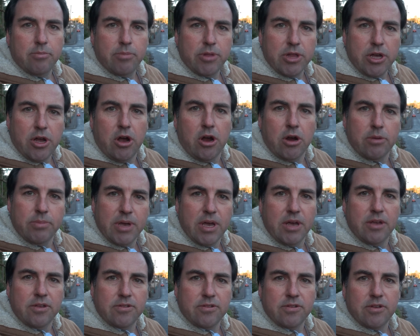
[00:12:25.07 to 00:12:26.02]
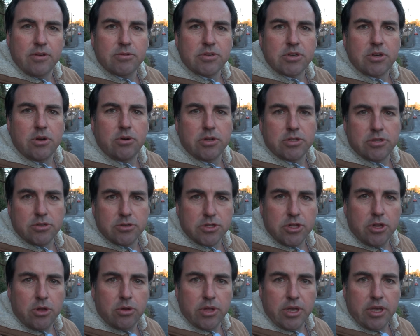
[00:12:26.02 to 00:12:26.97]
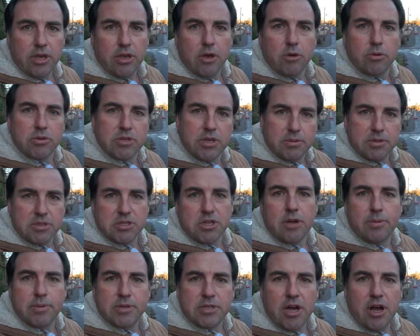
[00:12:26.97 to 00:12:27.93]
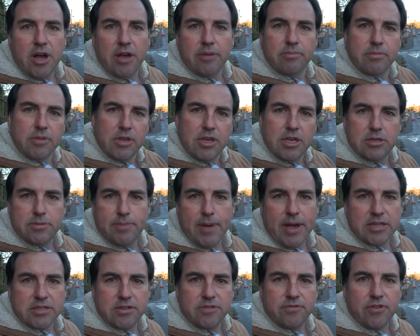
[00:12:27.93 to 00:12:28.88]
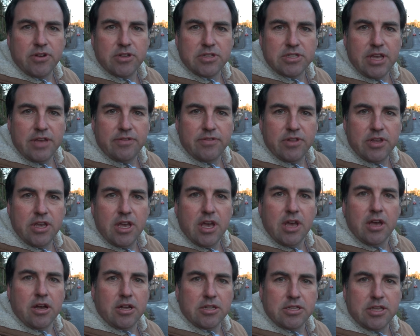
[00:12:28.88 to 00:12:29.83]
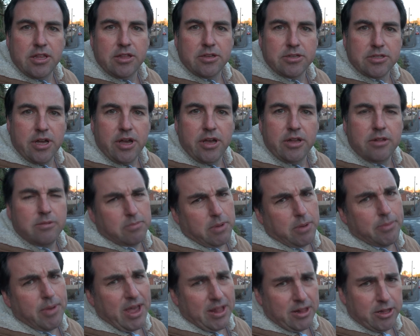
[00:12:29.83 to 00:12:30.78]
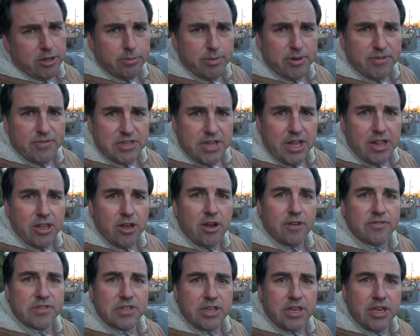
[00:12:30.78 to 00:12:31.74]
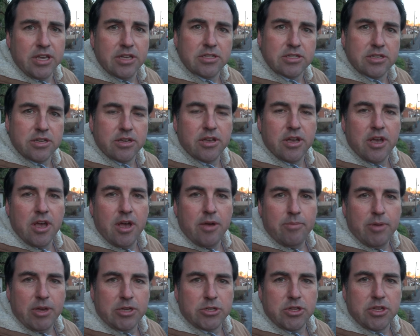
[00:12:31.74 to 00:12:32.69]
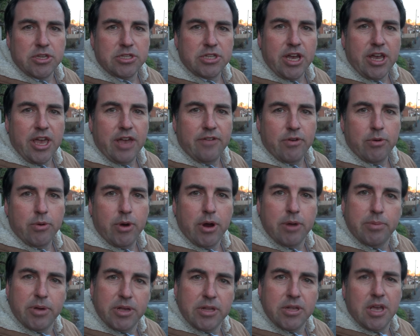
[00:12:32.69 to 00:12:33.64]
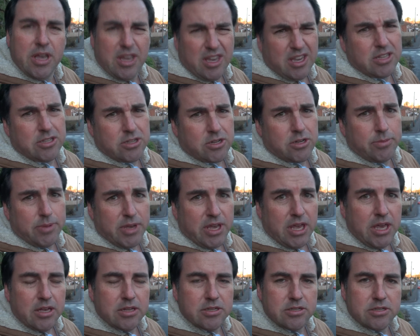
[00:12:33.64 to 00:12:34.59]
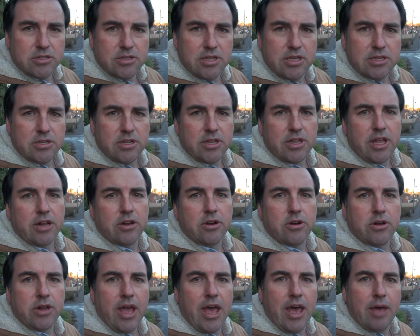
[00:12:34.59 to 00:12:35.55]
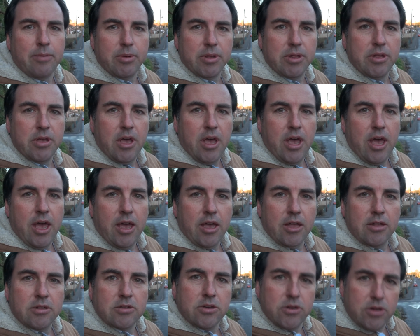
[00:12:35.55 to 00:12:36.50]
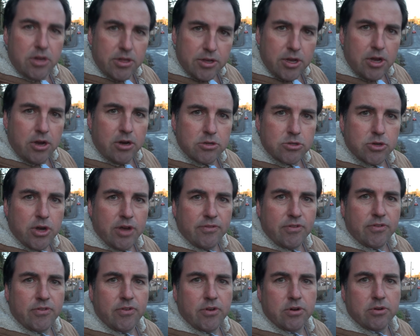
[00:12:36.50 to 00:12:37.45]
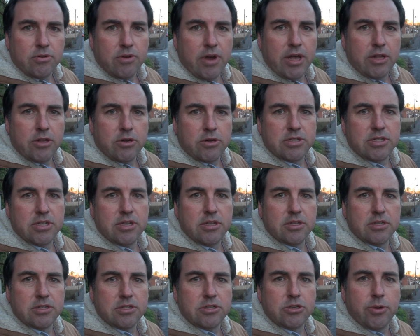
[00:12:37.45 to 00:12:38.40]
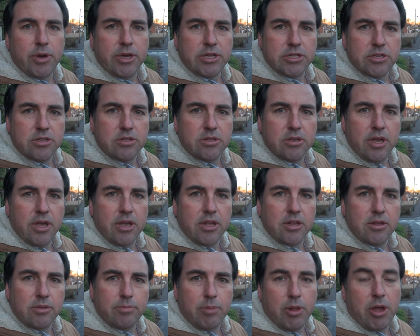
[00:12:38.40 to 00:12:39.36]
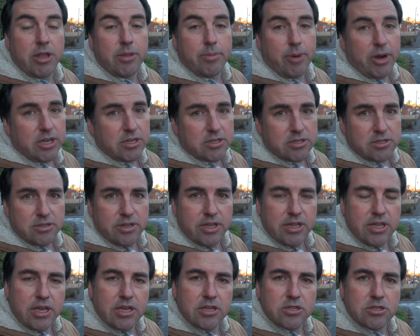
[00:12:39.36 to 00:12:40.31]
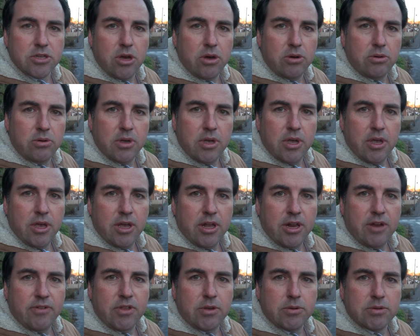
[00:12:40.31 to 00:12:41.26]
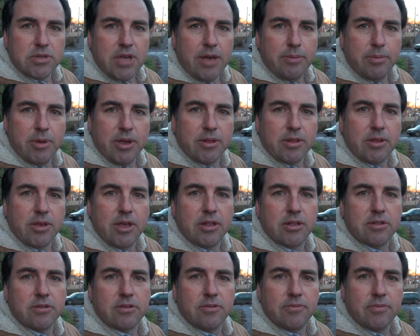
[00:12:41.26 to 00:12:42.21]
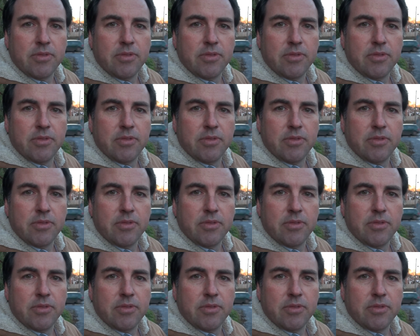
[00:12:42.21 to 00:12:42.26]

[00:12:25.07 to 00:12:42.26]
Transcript: But the car, because it was going so slowly, was able to stop in time. Kids passed in front safely, got to the other side. Mum had a little bit of a telling off to the kids to make sure they check everywhere, but kids are going to be kids. Things like that are going to happen. And good on the car driver for noticing the situation and applying the brakes, letting the kids go, and everything was happy at the end.